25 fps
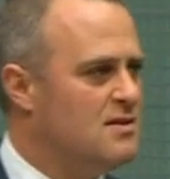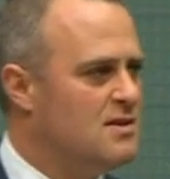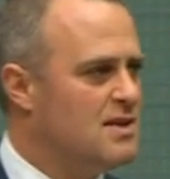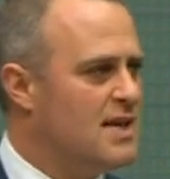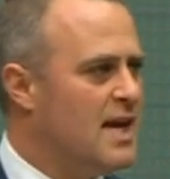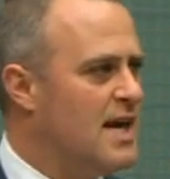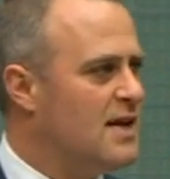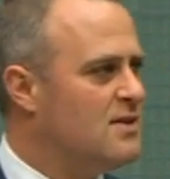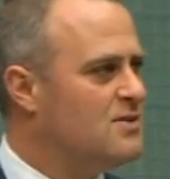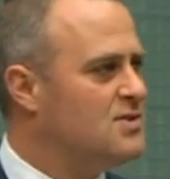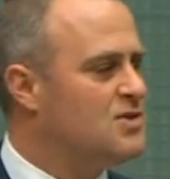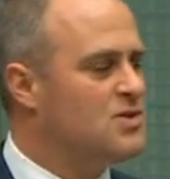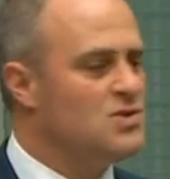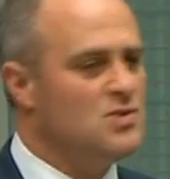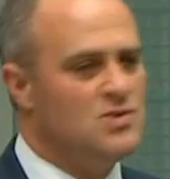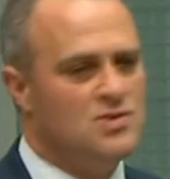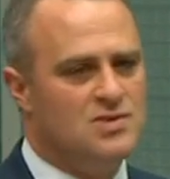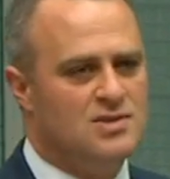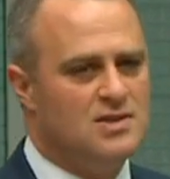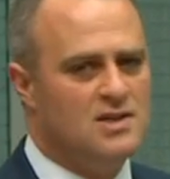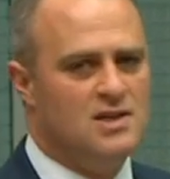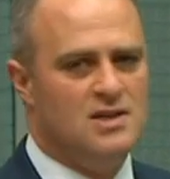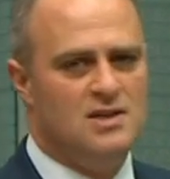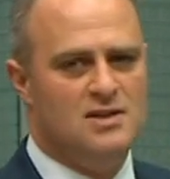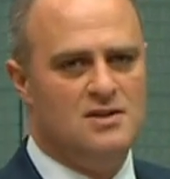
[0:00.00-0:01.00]

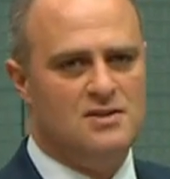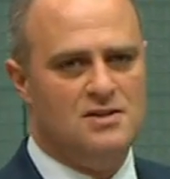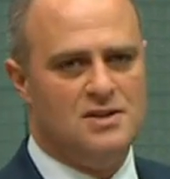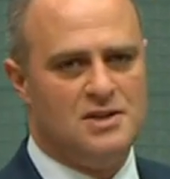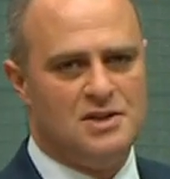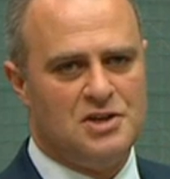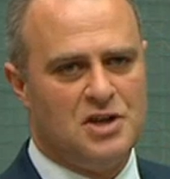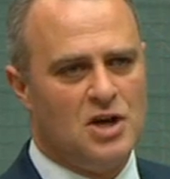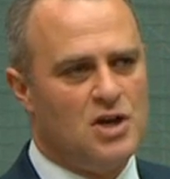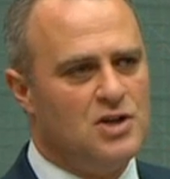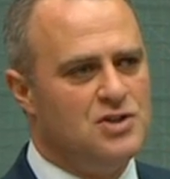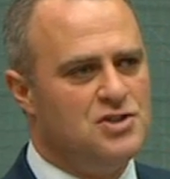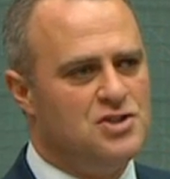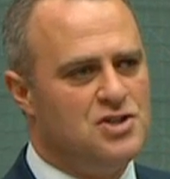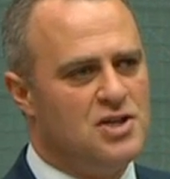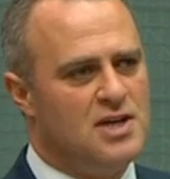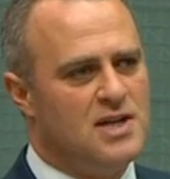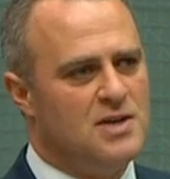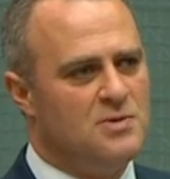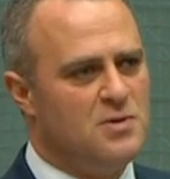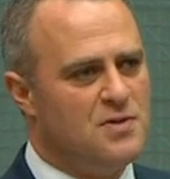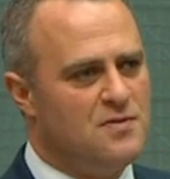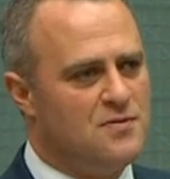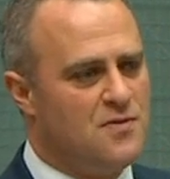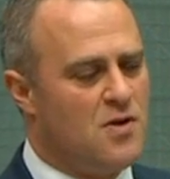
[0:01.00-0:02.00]
councils
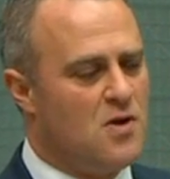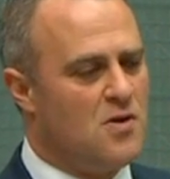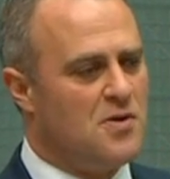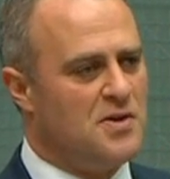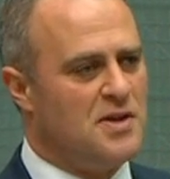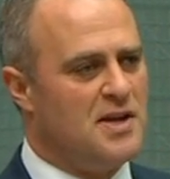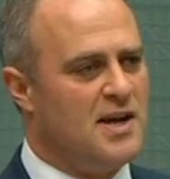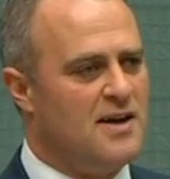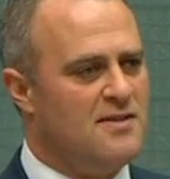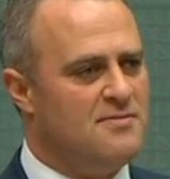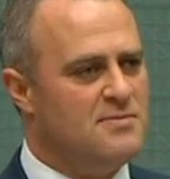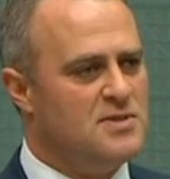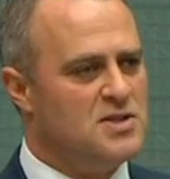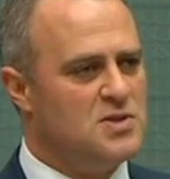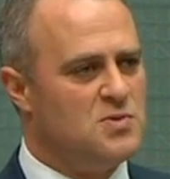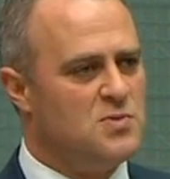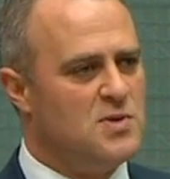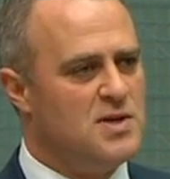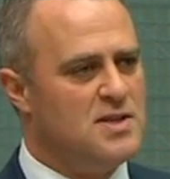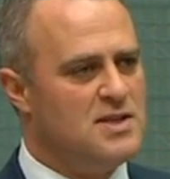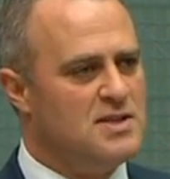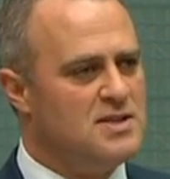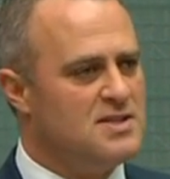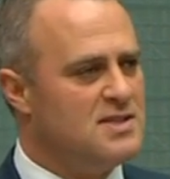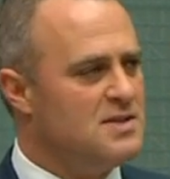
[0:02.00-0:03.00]
negotiating with foreign governments
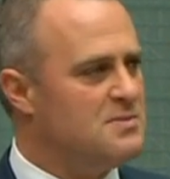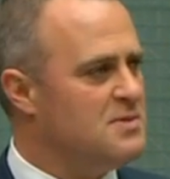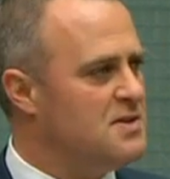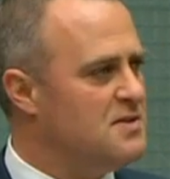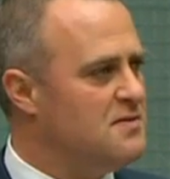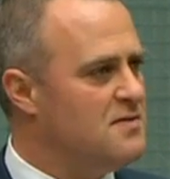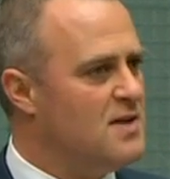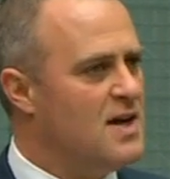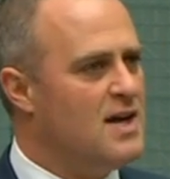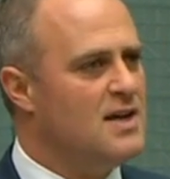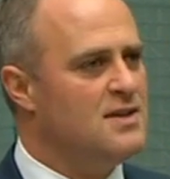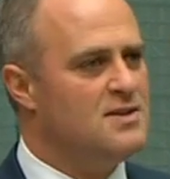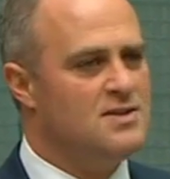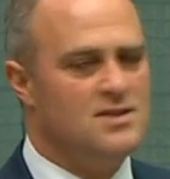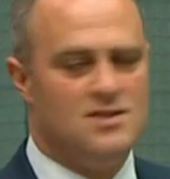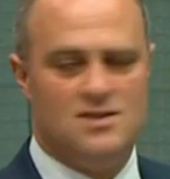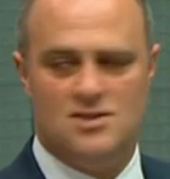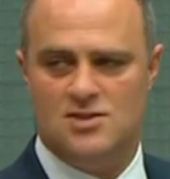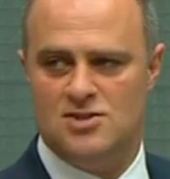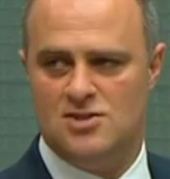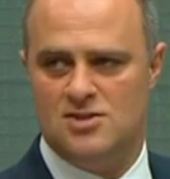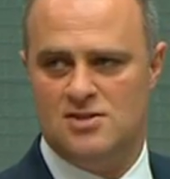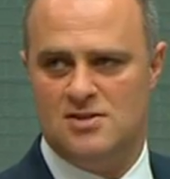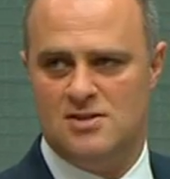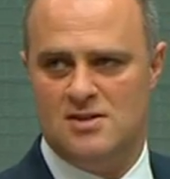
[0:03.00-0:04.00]
where there's some
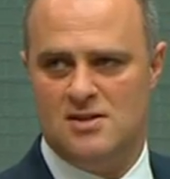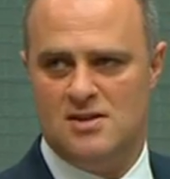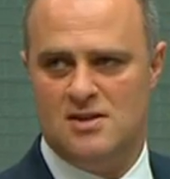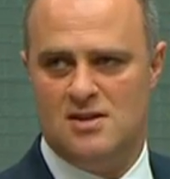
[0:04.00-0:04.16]
advantage.